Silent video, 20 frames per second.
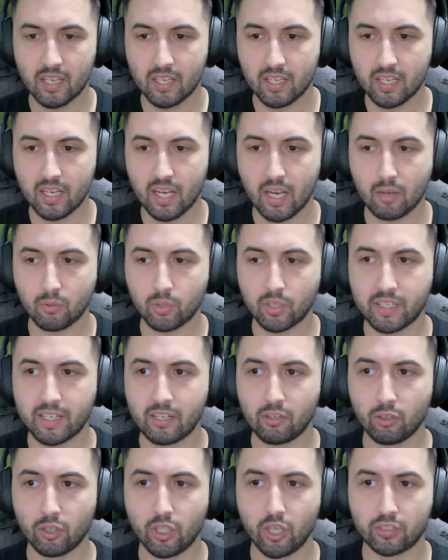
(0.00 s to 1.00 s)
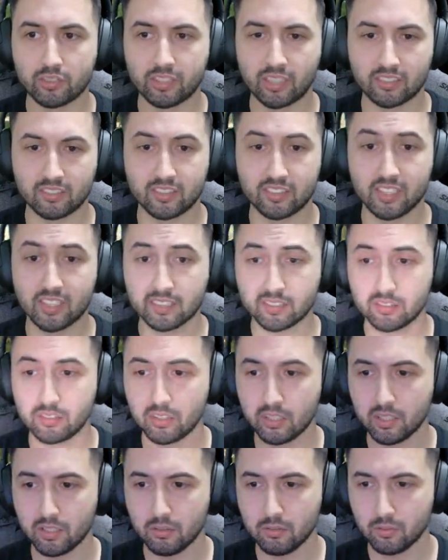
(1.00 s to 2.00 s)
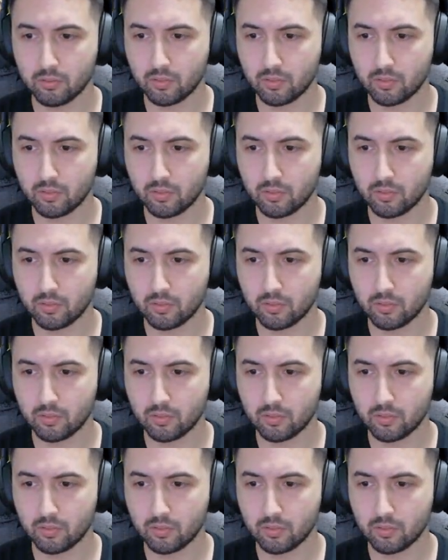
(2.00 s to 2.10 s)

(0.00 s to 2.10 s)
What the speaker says: and we're now locked at 60.